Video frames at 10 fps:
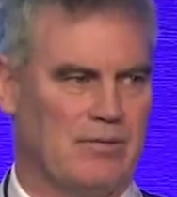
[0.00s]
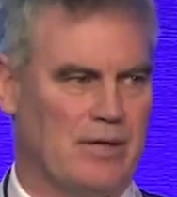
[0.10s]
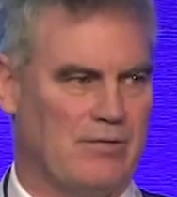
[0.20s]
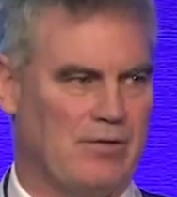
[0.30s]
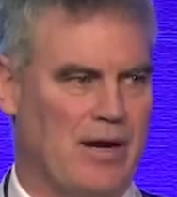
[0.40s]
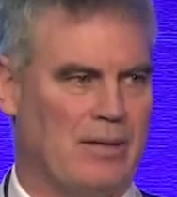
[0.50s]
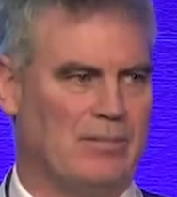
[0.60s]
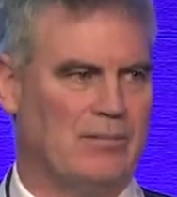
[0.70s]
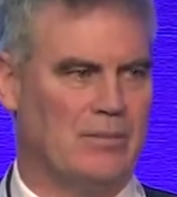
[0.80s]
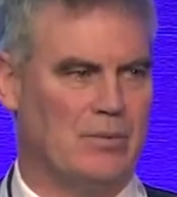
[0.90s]

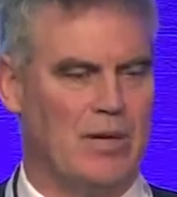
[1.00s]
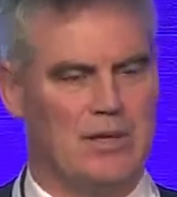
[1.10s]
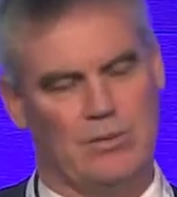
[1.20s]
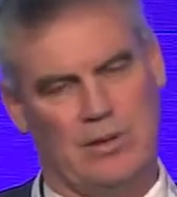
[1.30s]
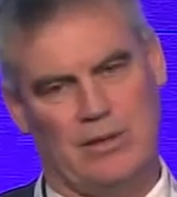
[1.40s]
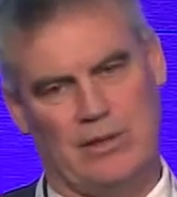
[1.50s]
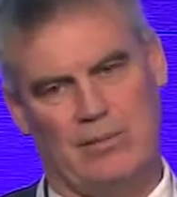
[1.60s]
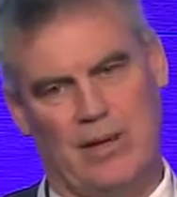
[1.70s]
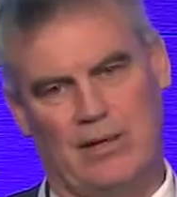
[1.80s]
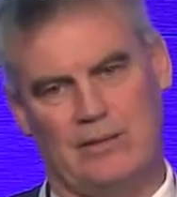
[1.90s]
reframe the way that we think
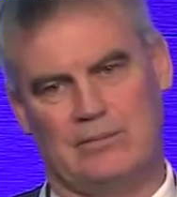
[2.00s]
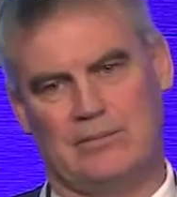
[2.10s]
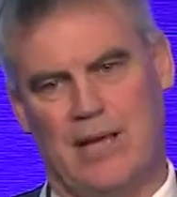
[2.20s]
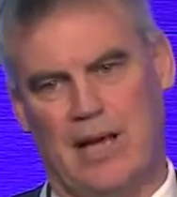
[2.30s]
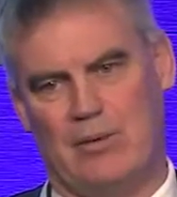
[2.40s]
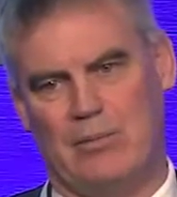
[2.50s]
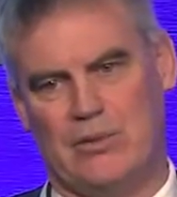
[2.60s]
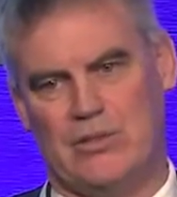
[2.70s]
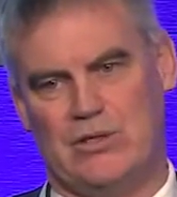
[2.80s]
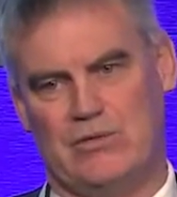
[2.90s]
about how we
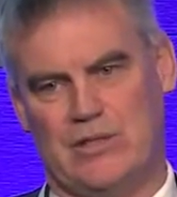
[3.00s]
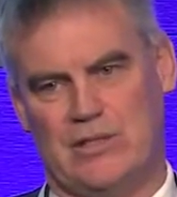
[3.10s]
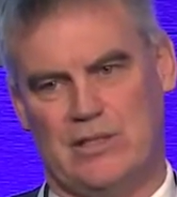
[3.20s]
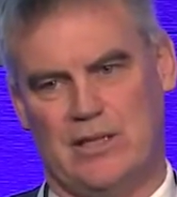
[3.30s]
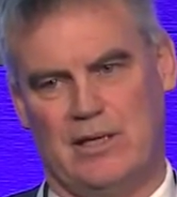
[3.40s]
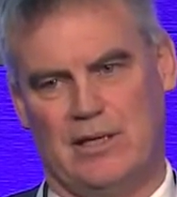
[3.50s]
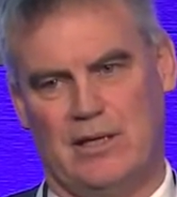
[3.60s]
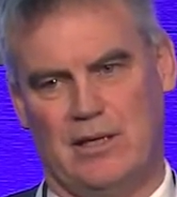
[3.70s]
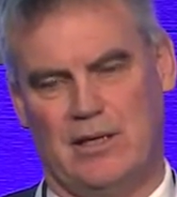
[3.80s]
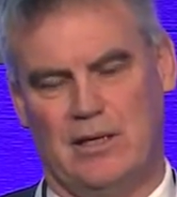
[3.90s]
put services together.